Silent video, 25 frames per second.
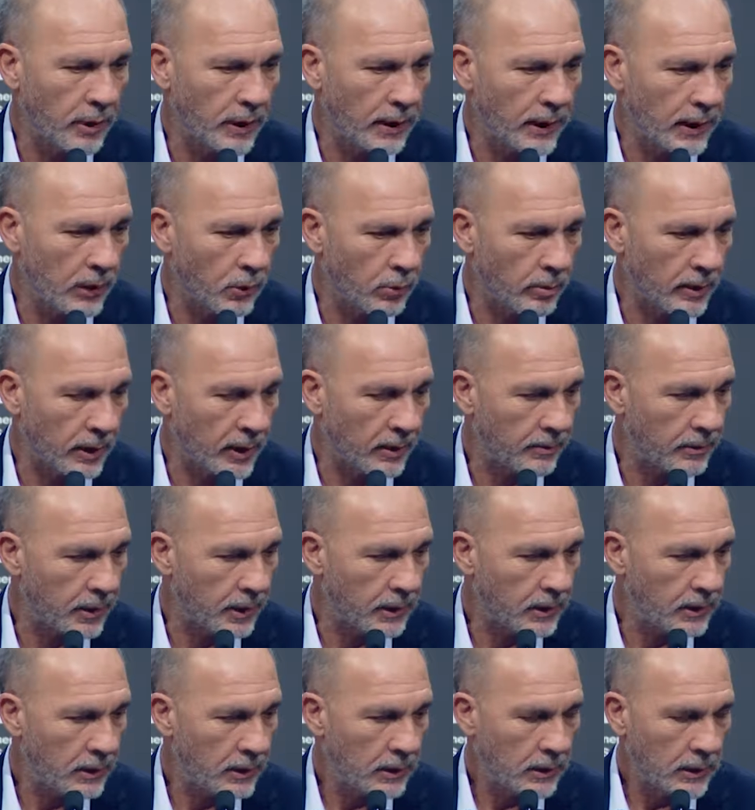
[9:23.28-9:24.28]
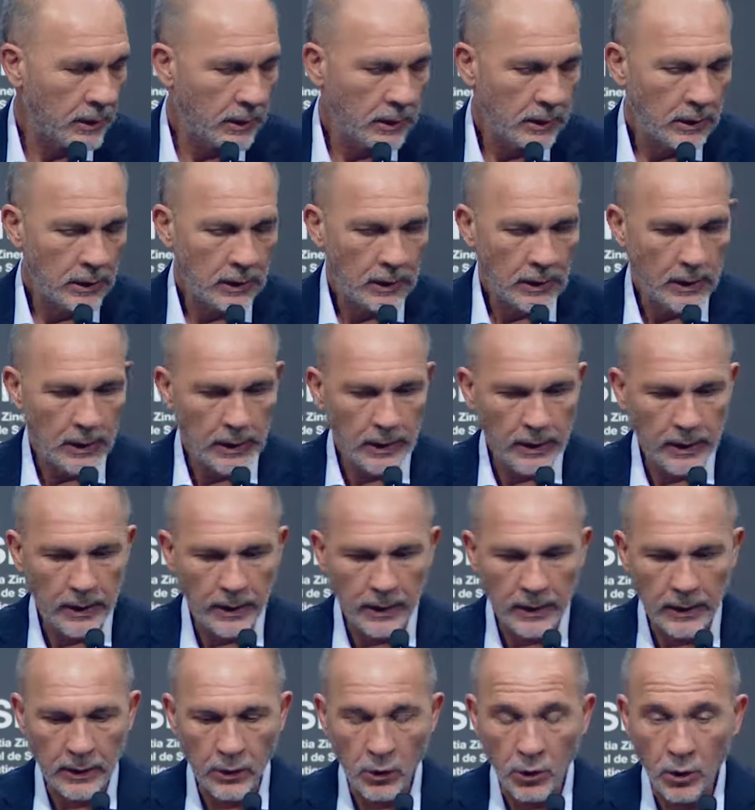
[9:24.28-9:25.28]
it would have been much more complicated
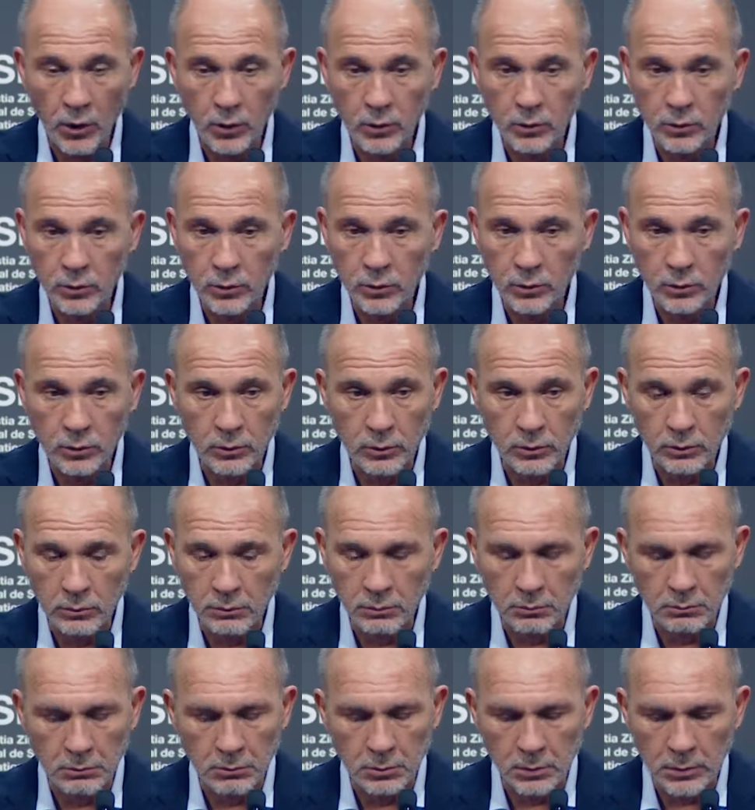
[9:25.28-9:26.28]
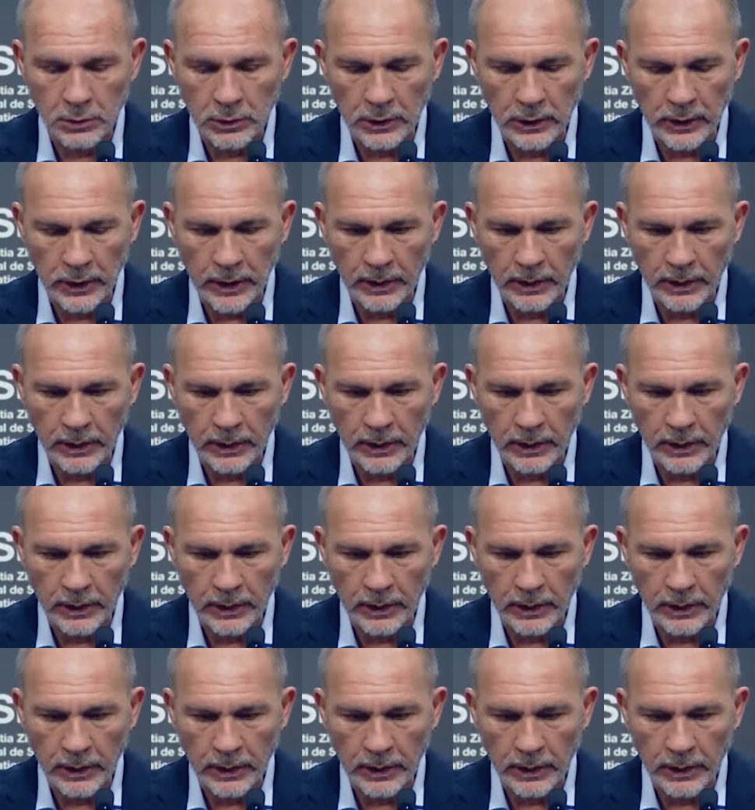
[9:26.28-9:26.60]
for me. The script